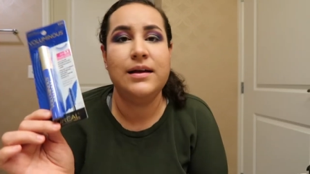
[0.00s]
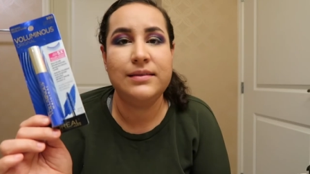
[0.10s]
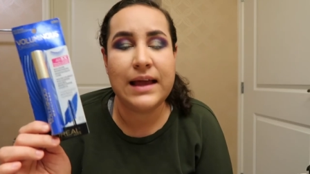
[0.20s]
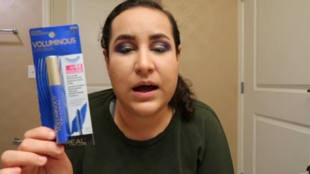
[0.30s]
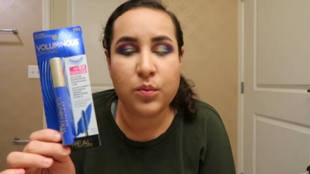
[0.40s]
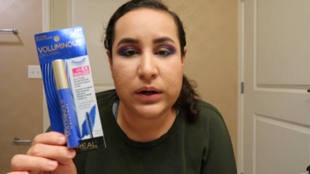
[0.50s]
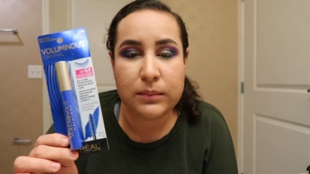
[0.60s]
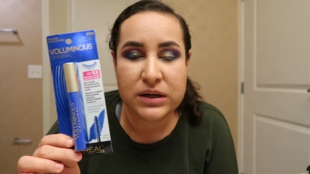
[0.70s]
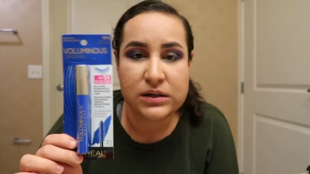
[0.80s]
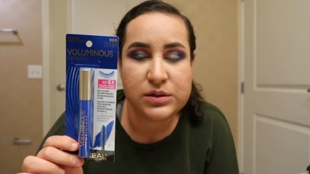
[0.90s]
Now what
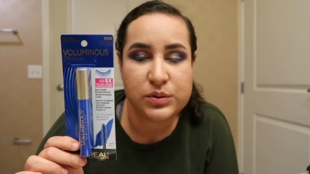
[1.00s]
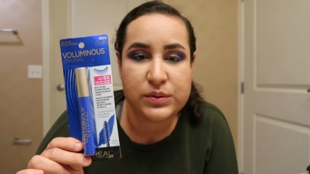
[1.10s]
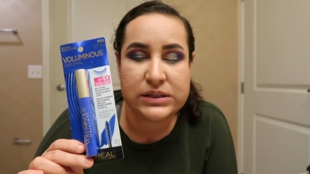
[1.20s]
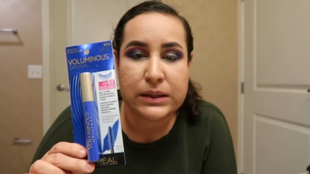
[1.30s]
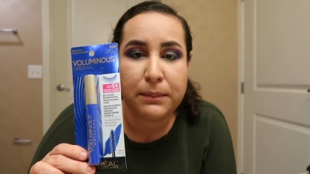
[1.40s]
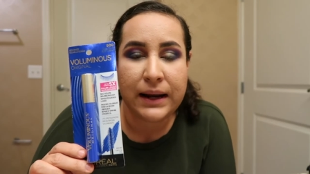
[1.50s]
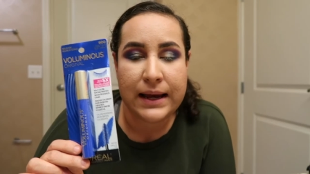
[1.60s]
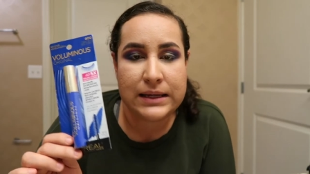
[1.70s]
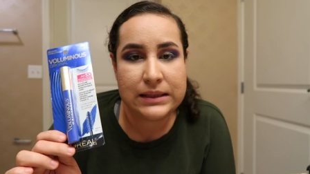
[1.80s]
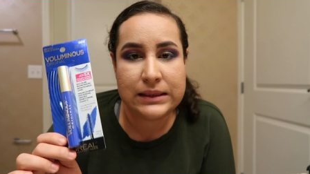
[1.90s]
I'm gonna do is
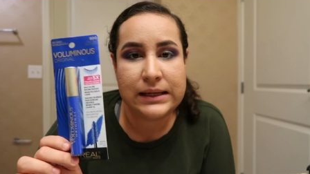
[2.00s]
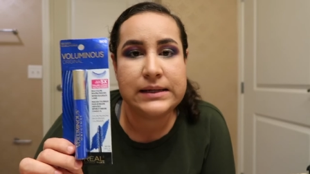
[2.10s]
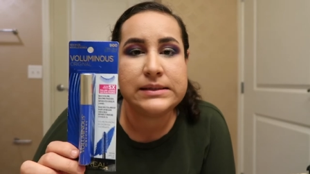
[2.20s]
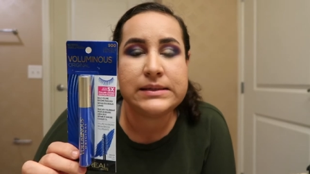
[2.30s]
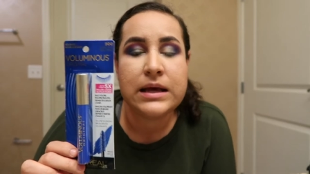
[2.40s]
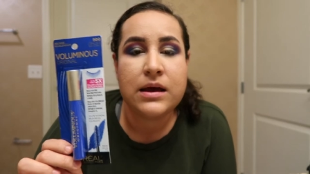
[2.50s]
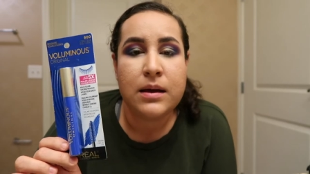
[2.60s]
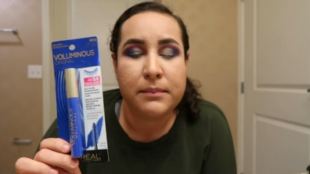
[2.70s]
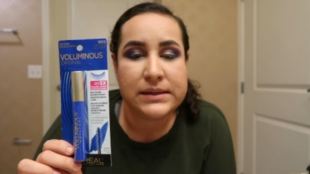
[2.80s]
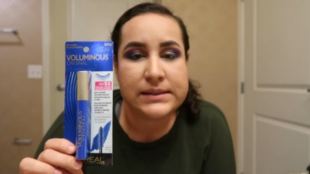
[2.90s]
apply this
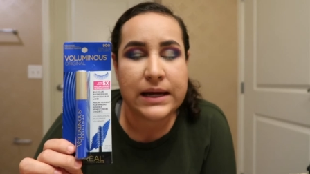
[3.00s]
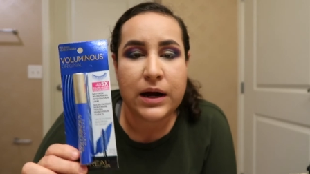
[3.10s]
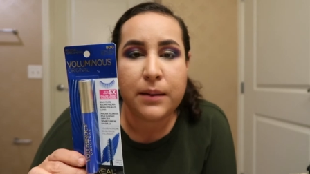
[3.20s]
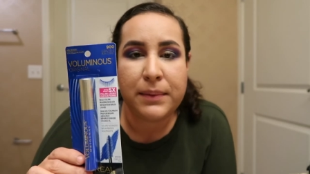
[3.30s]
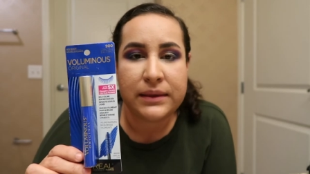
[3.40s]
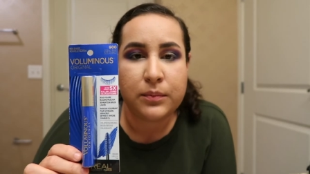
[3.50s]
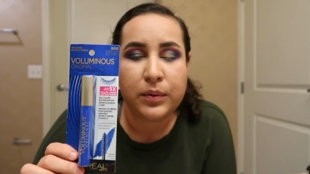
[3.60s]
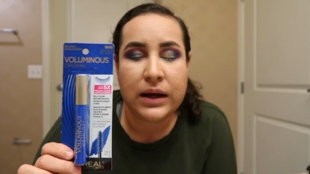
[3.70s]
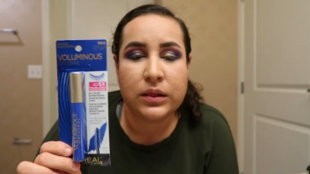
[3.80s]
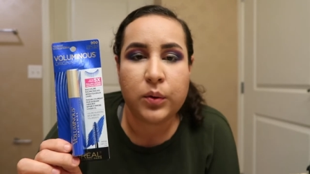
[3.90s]
mascara by the
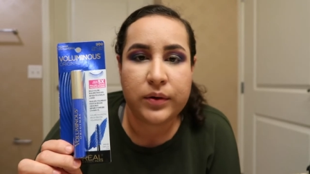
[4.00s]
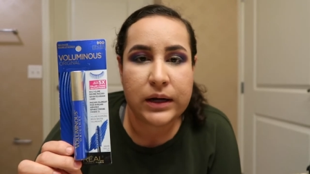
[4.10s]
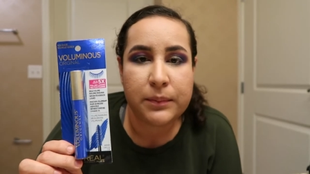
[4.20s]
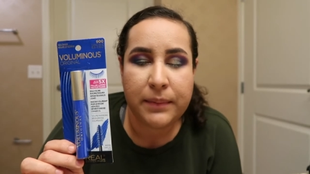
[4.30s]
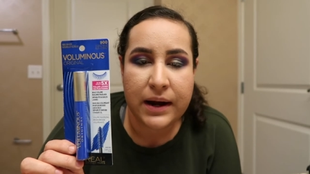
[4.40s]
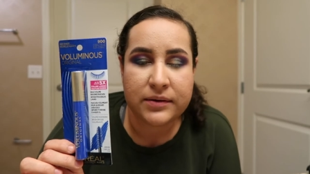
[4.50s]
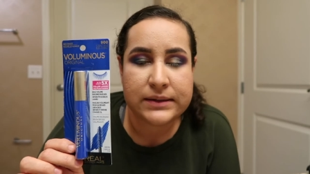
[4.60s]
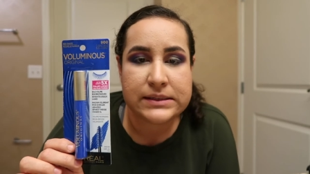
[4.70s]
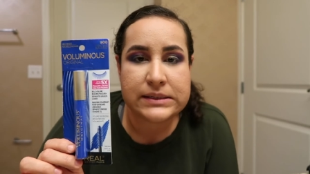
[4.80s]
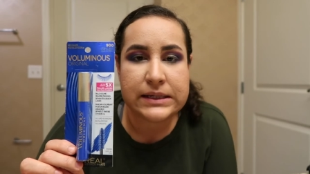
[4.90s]
brand L'Oreal
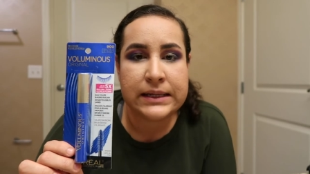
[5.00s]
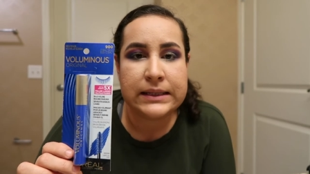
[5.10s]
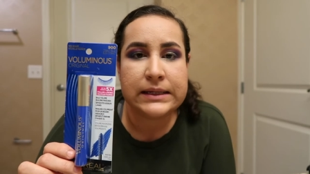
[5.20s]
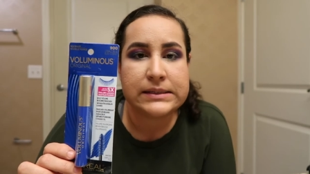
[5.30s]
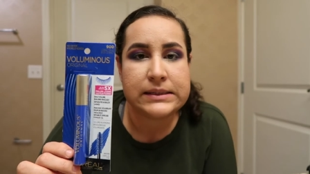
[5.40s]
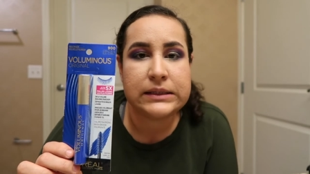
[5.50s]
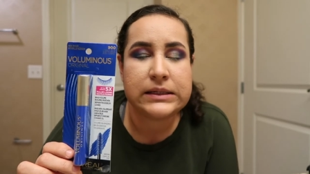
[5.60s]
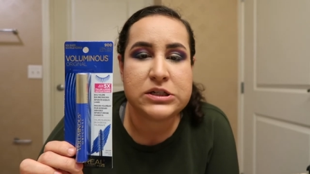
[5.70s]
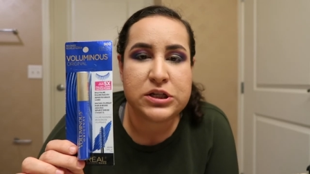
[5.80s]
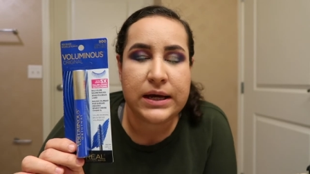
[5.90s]
Paris, and it's in
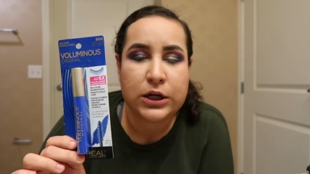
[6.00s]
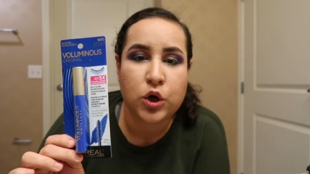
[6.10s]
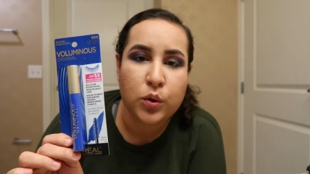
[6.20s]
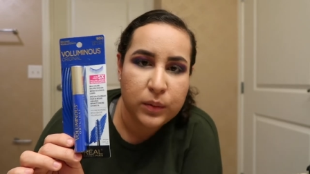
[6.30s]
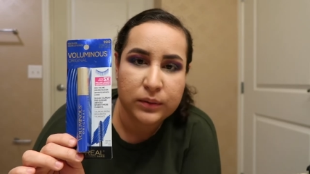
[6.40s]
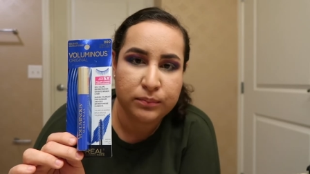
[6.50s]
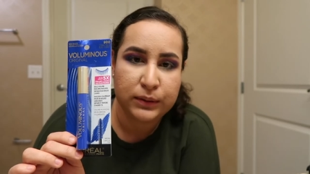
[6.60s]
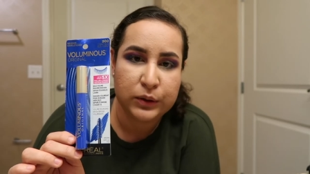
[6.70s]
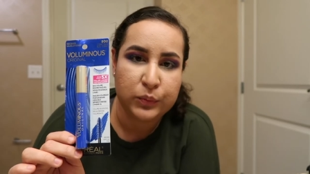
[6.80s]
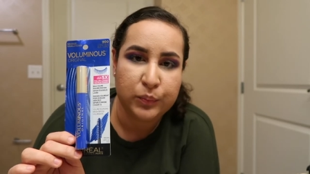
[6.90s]
the shade Cobalt
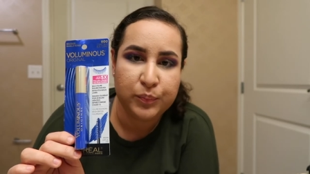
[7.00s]
Blue.